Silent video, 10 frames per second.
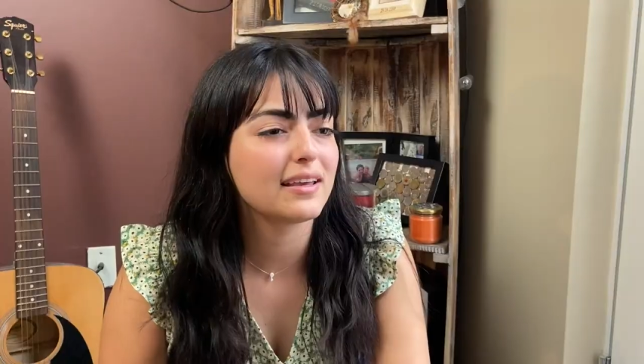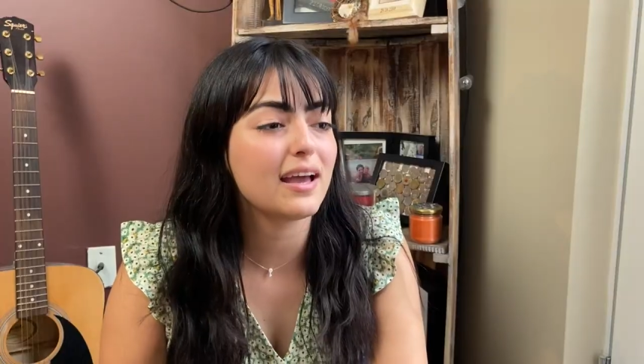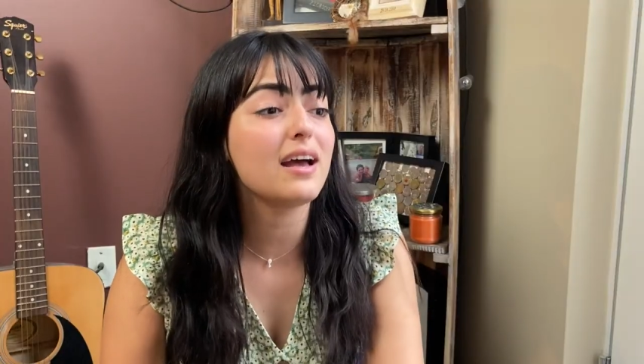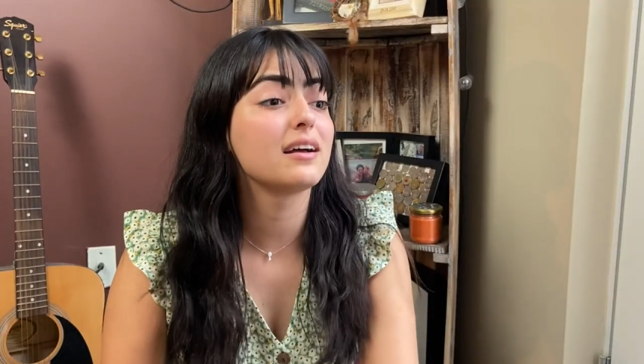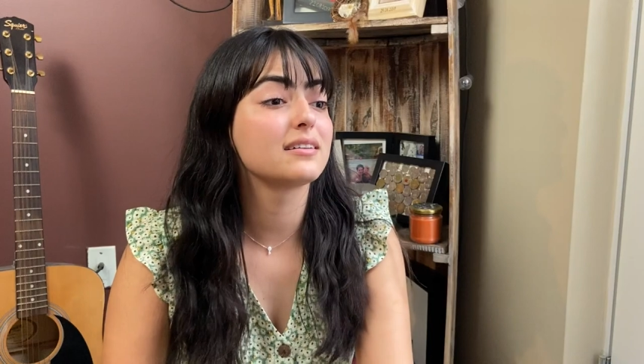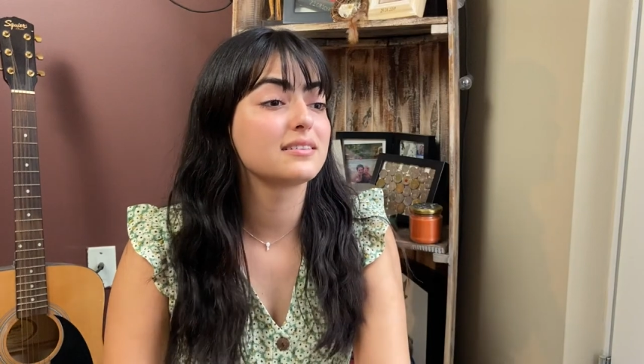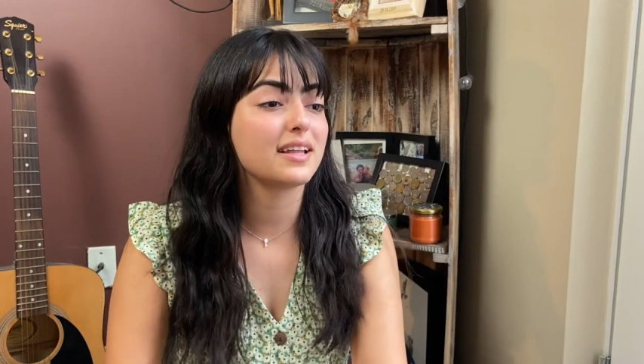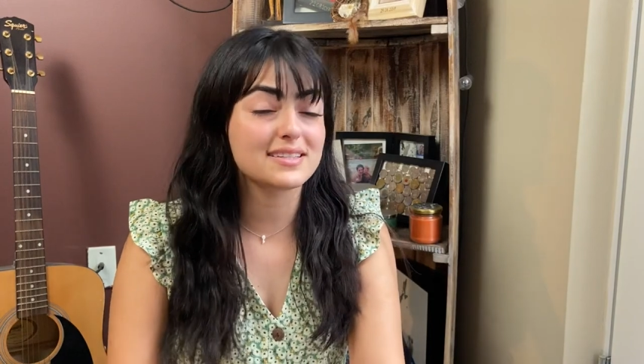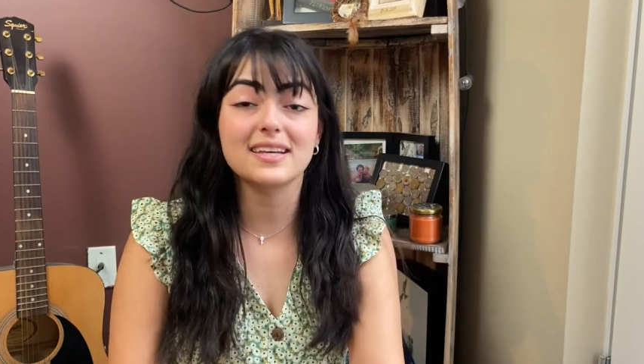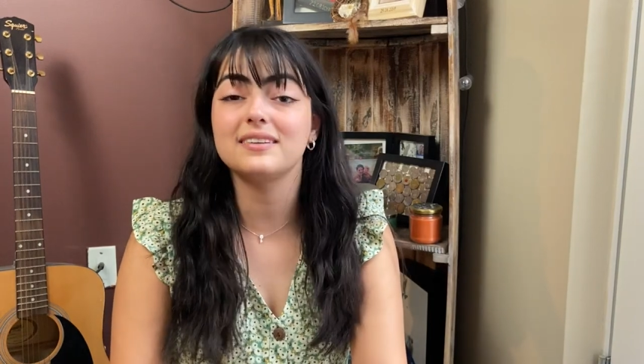Yeah,
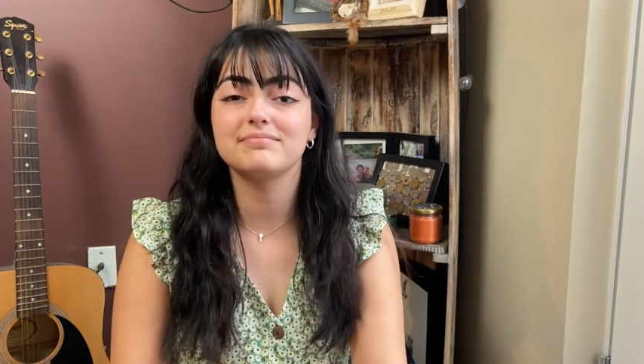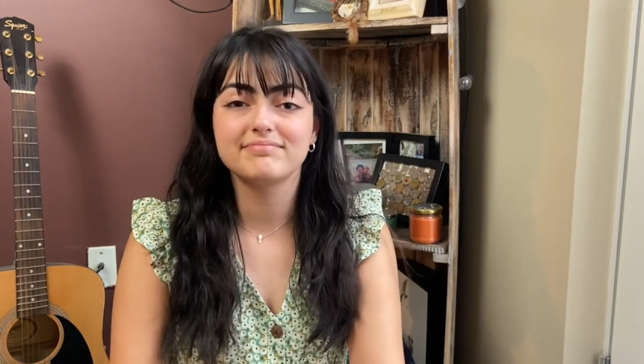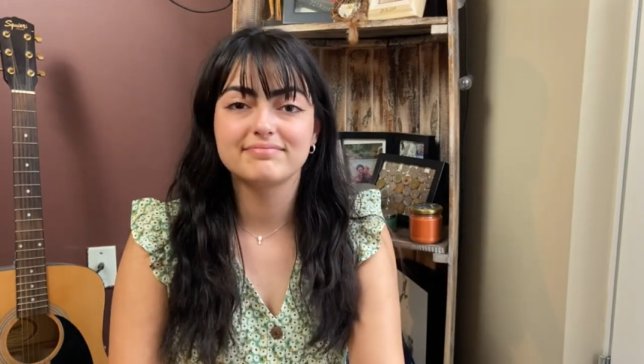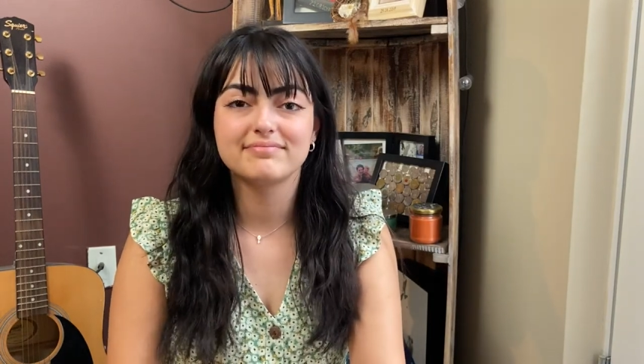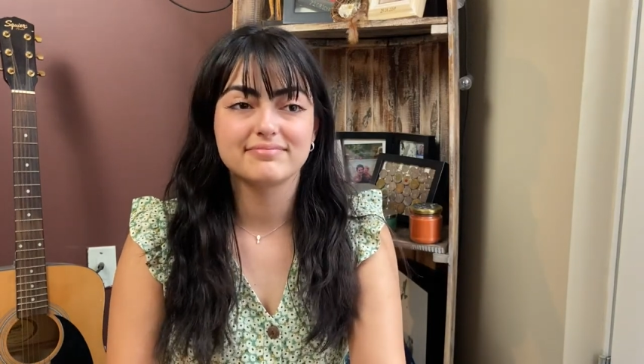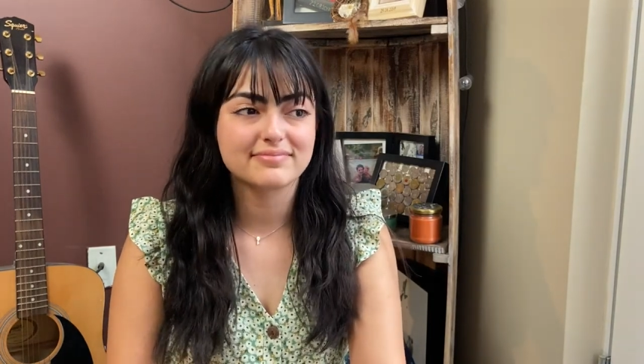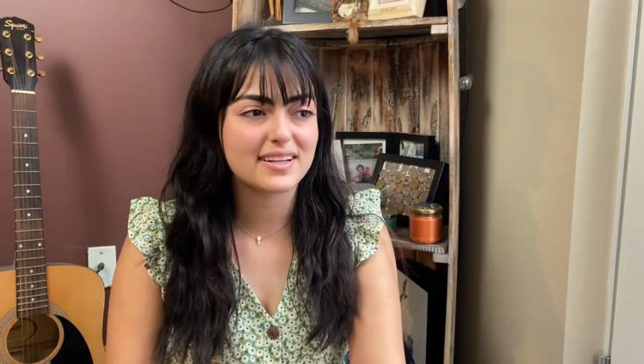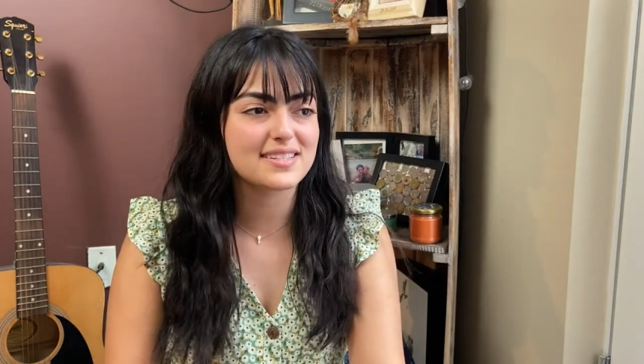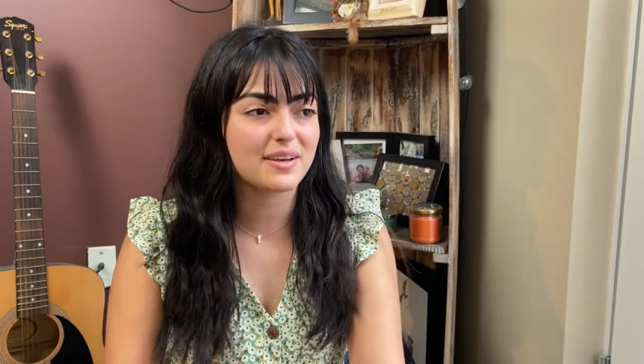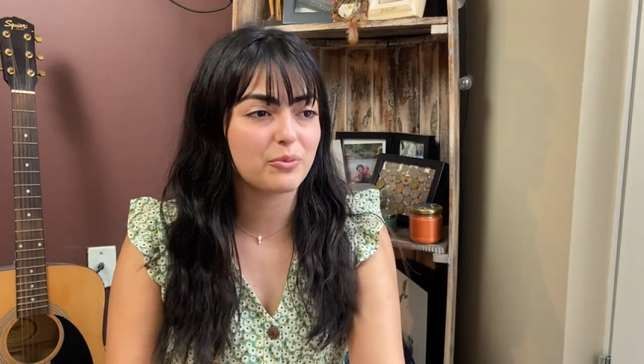that's it.
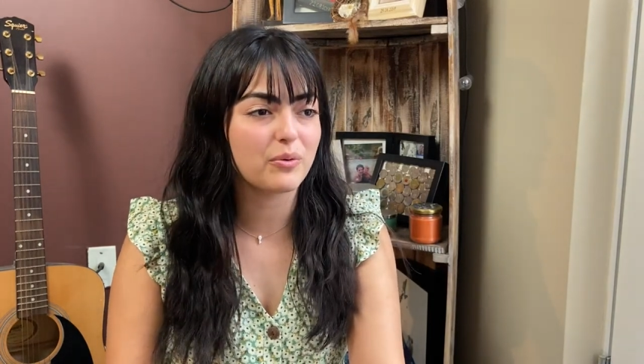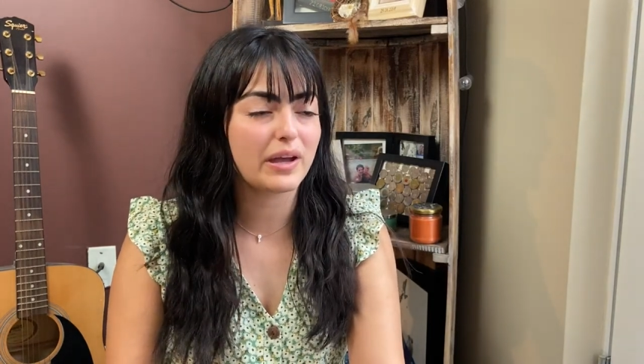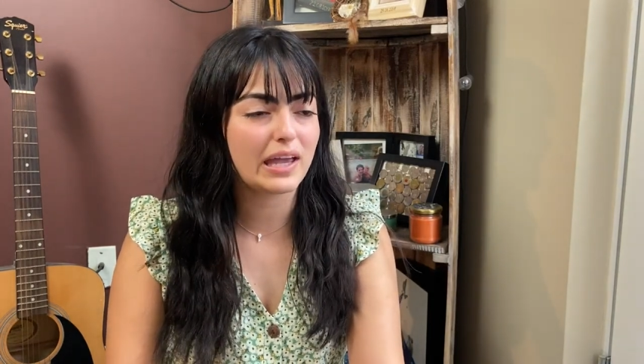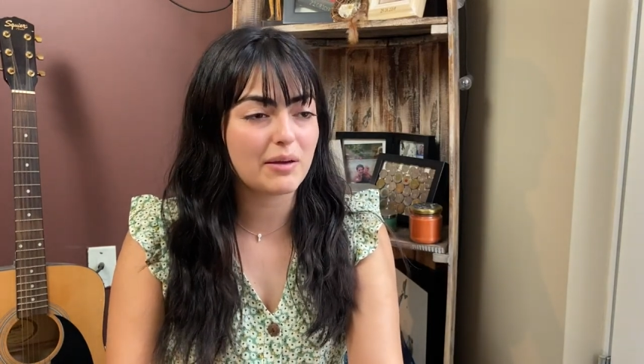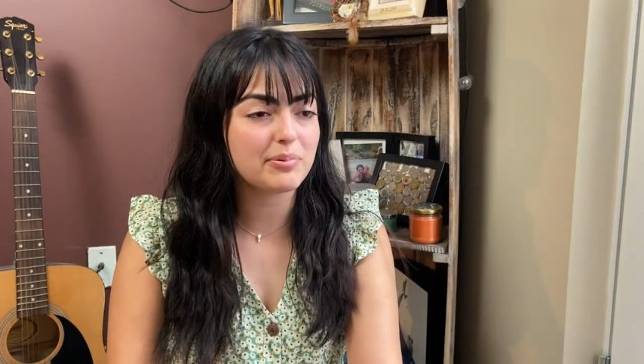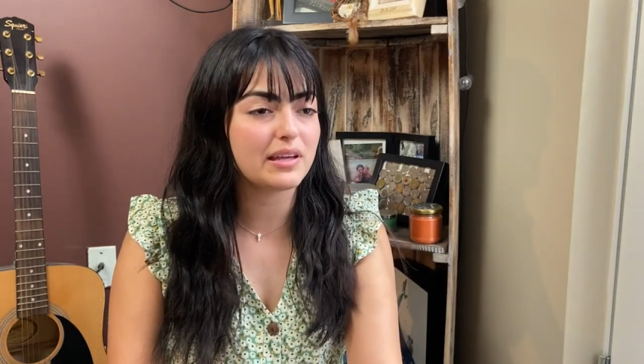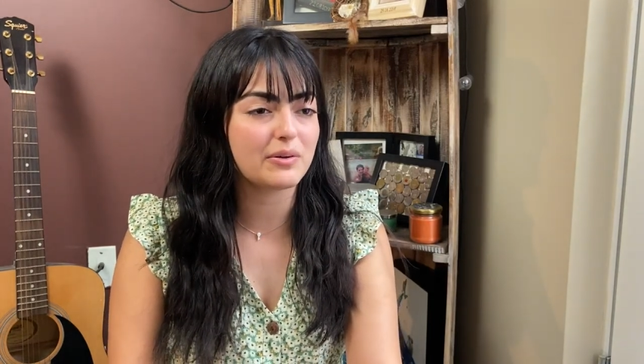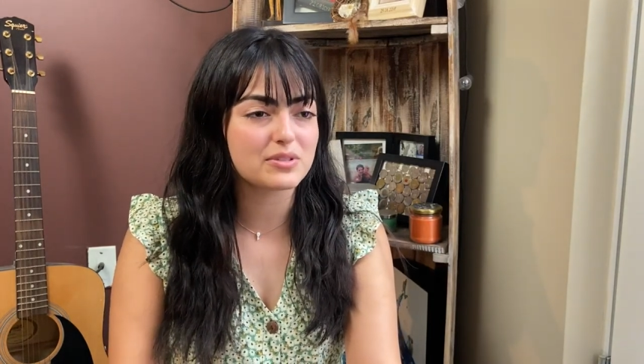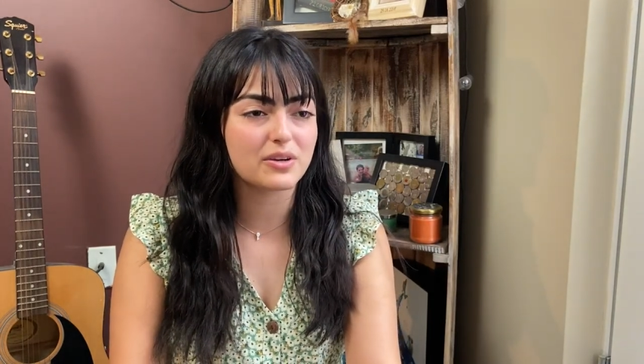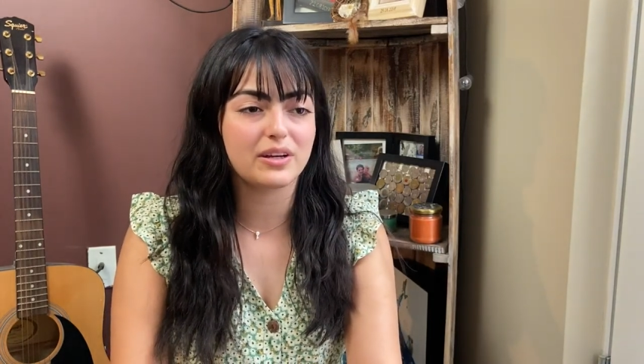That's it. We went camping. It
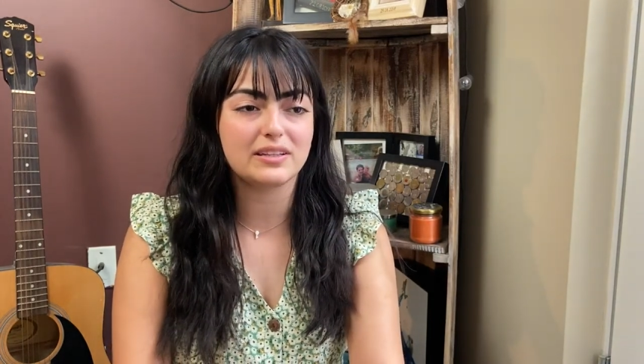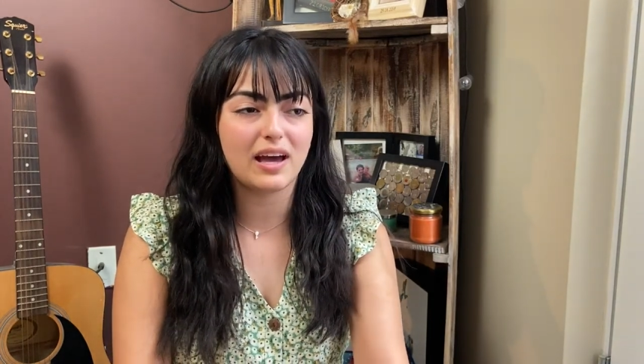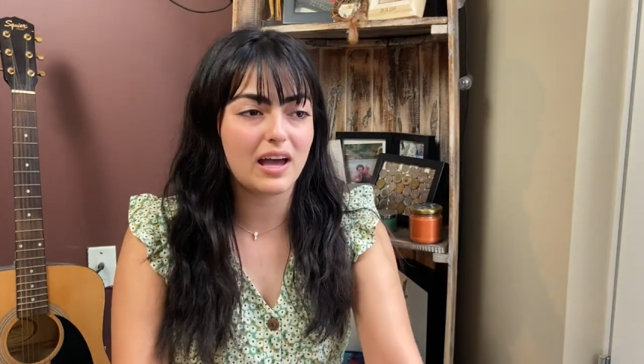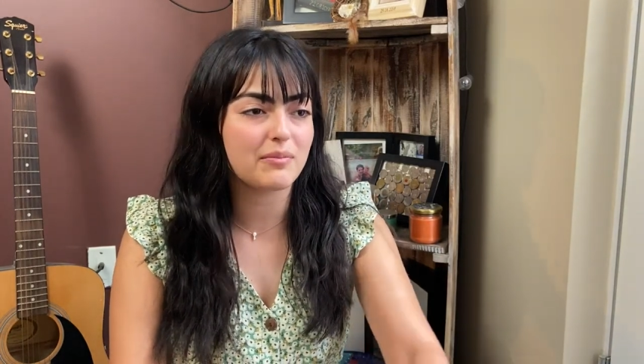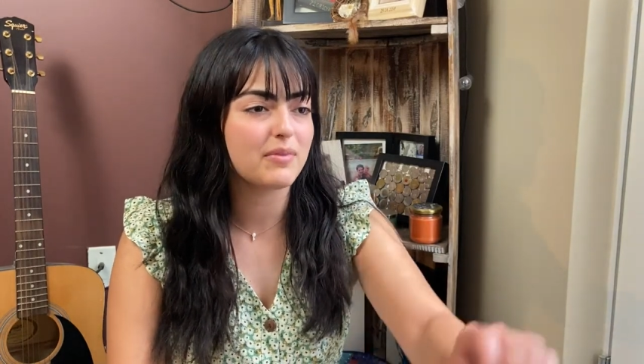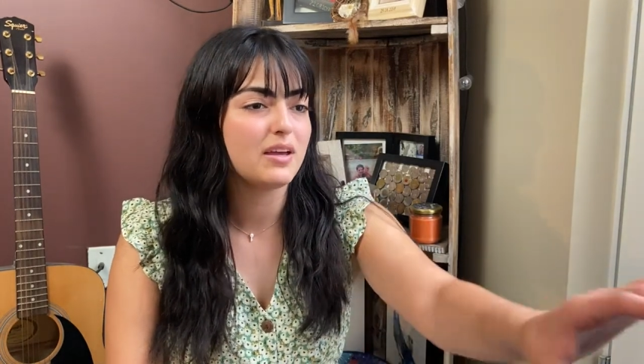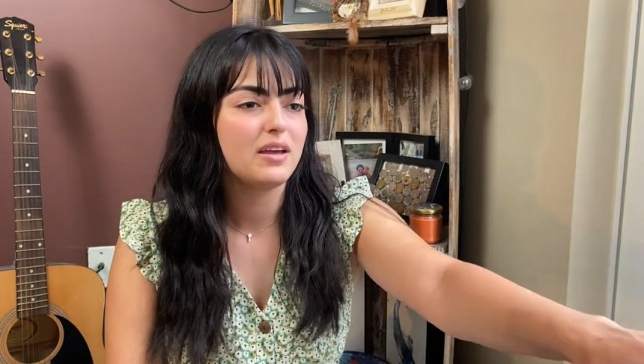was a great time.